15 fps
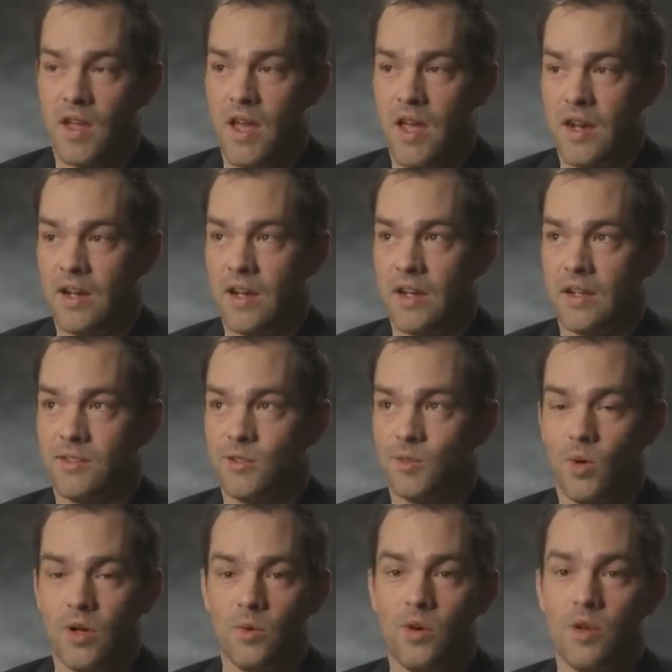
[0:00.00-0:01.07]
And in a
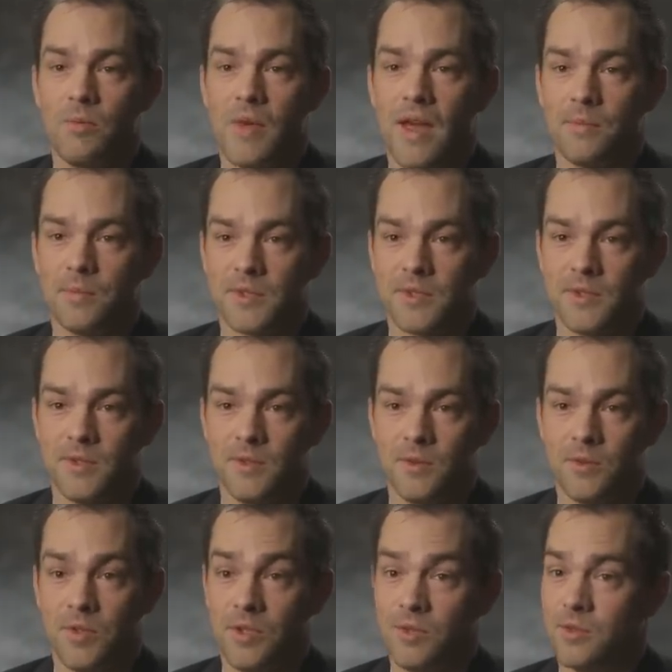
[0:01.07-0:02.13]
21-man
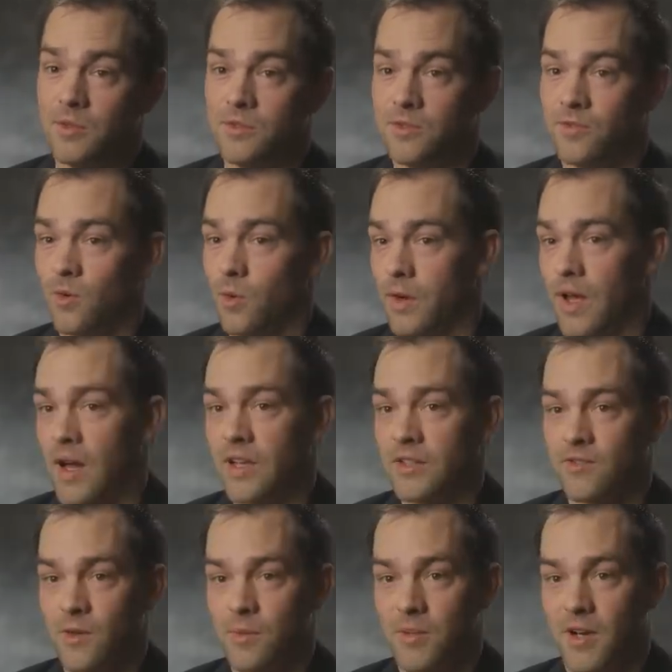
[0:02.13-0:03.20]
platoon, when you lose 4 guys
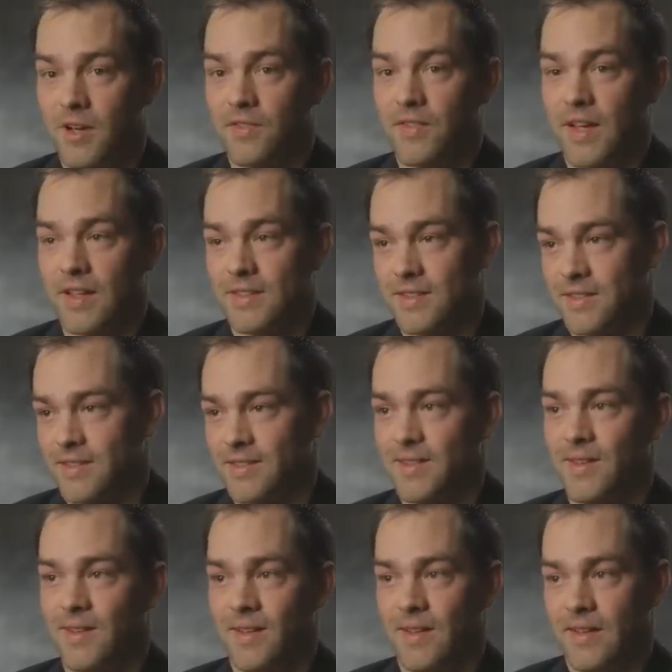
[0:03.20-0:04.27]
for a month, that's
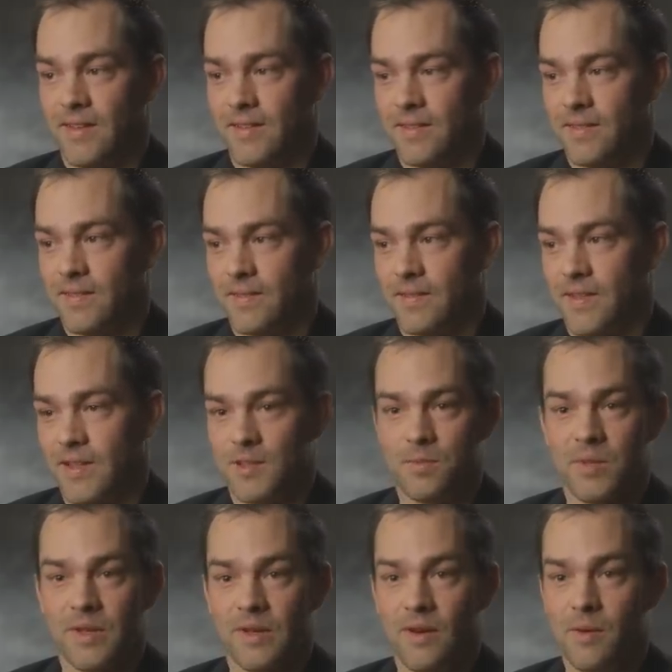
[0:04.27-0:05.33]
a
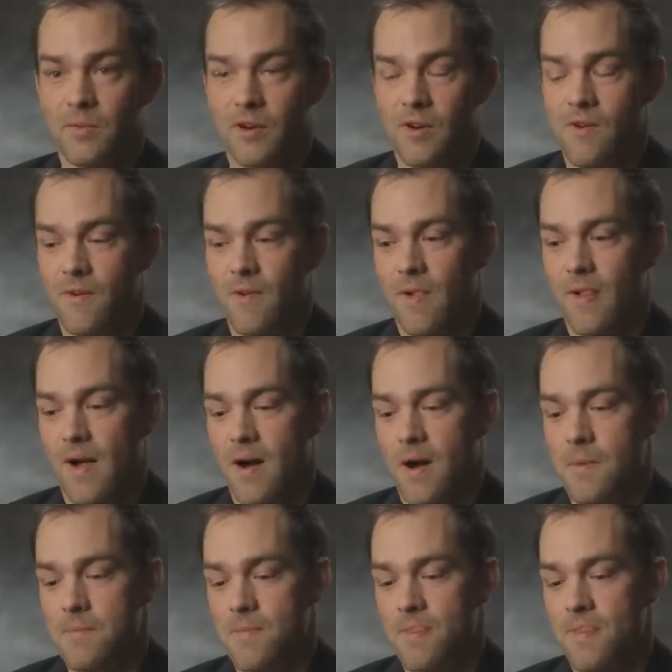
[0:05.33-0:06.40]
big number.
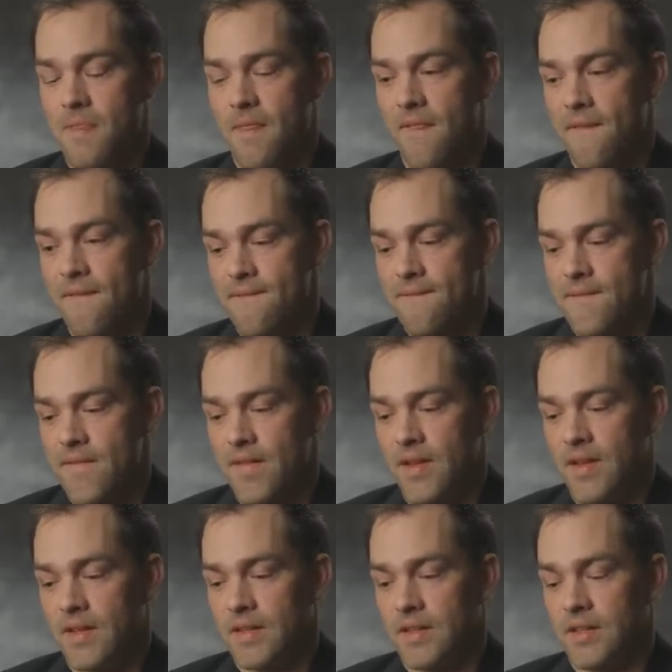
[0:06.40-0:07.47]
You
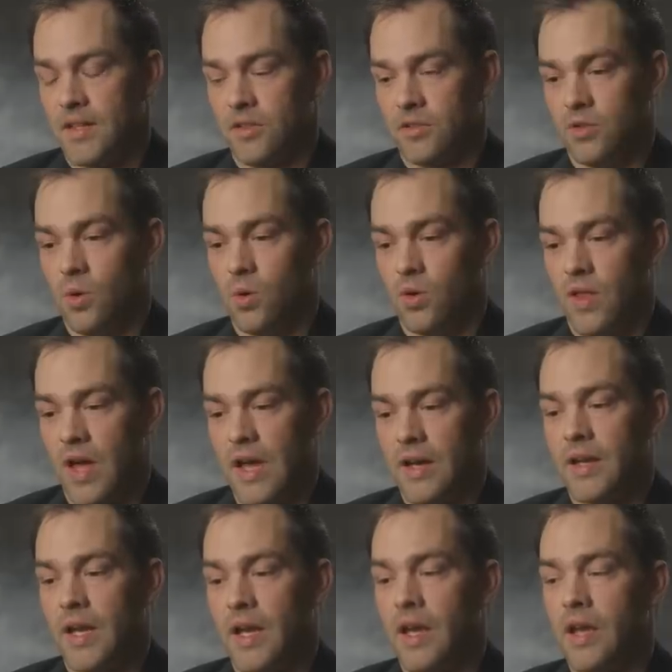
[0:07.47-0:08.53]
know, total
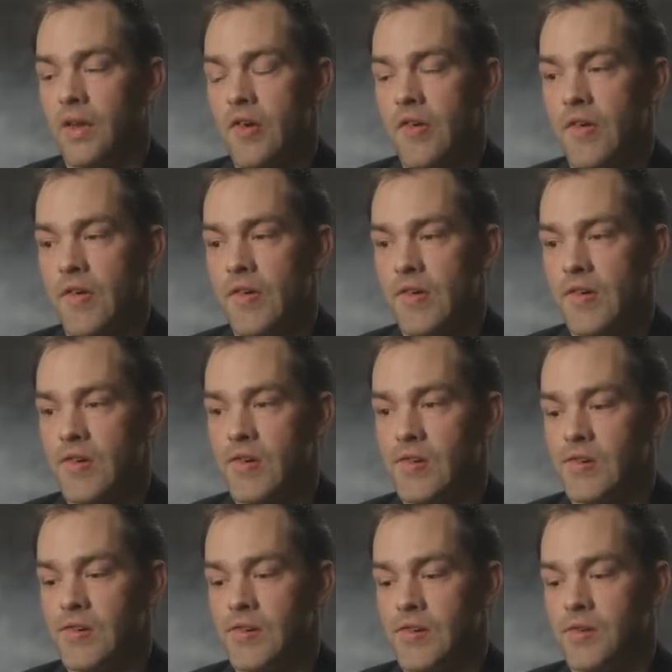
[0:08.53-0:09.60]
that day,
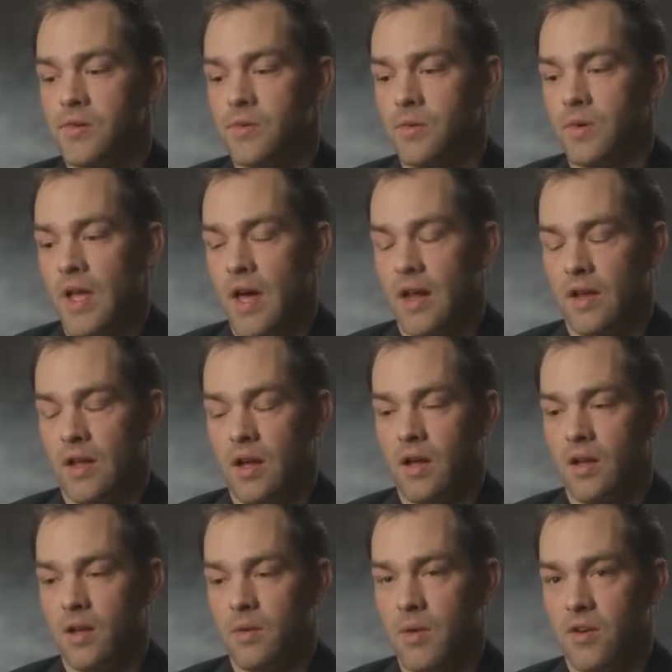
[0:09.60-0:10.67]
we had
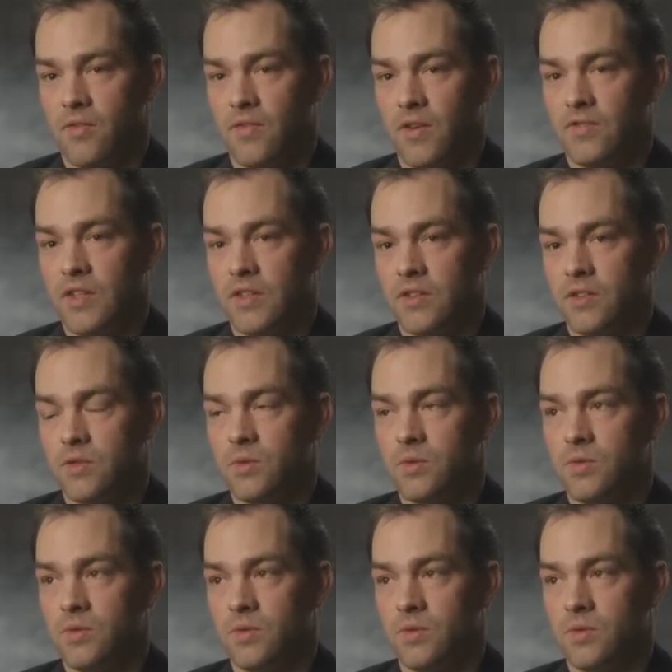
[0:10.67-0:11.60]
about 52.